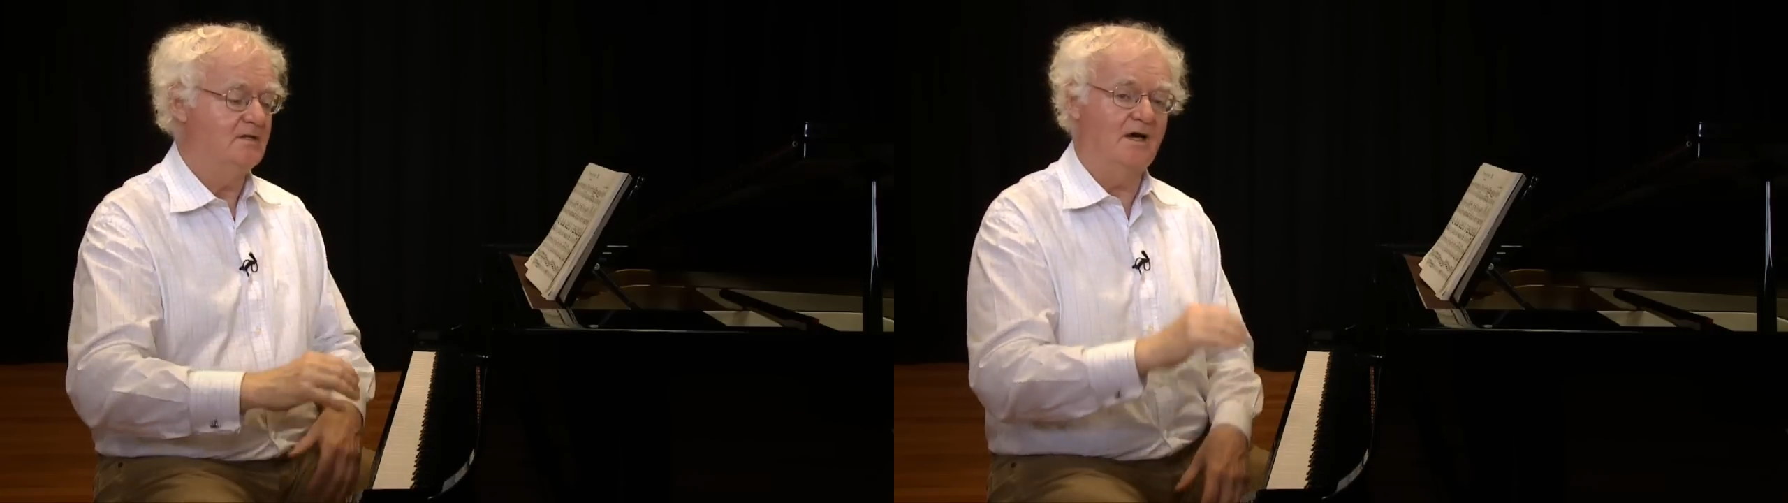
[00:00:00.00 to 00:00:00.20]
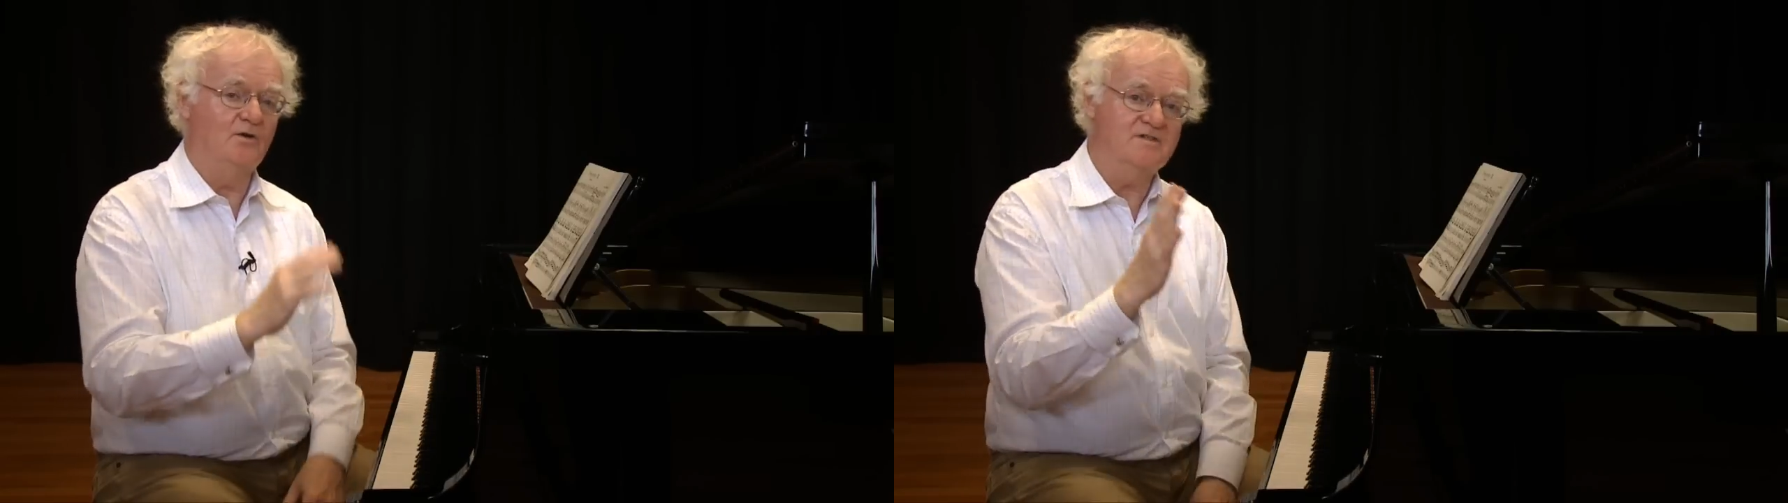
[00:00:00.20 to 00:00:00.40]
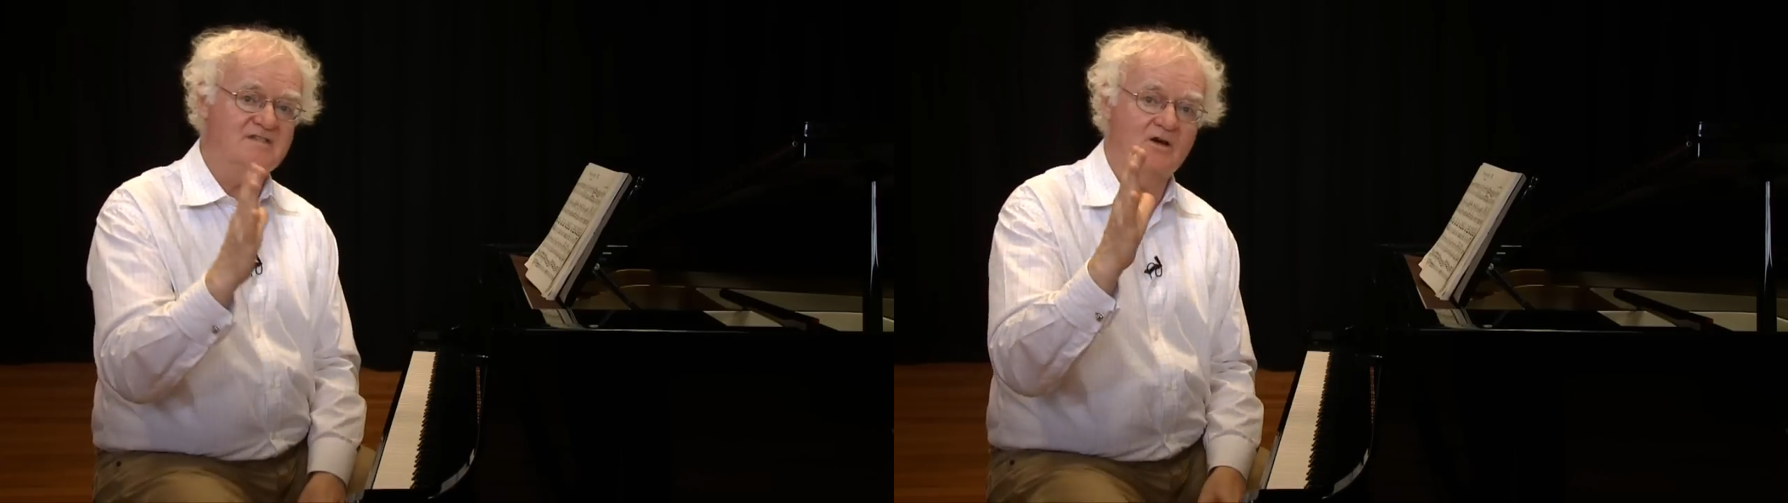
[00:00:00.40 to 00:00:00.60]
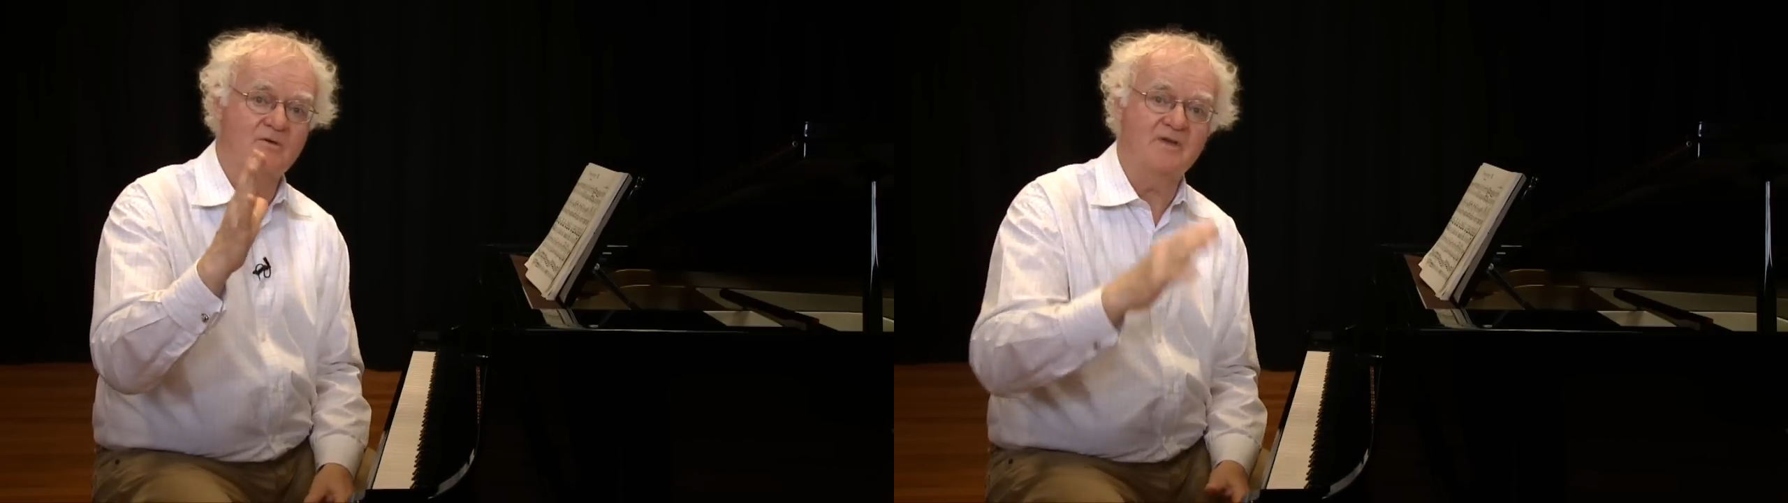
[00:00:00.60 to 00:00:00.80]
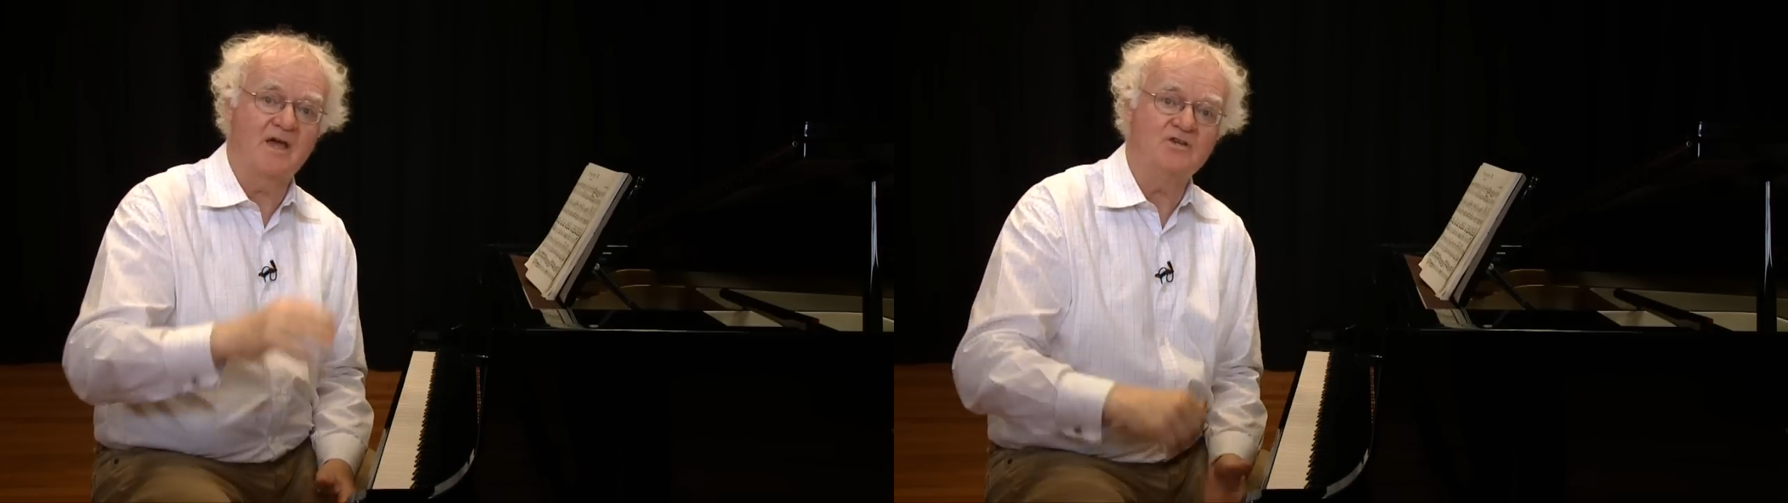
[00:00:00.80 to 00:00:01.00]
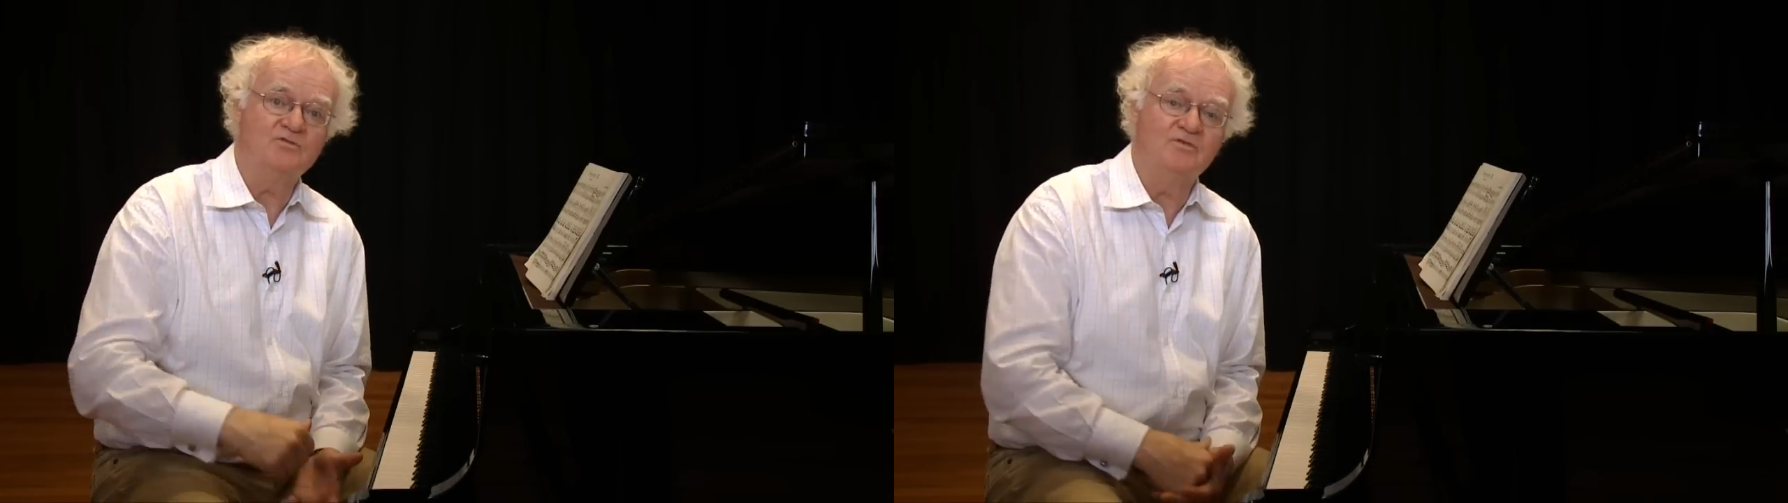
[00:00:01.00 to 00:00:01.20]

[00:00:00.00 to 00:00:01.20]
I also am going to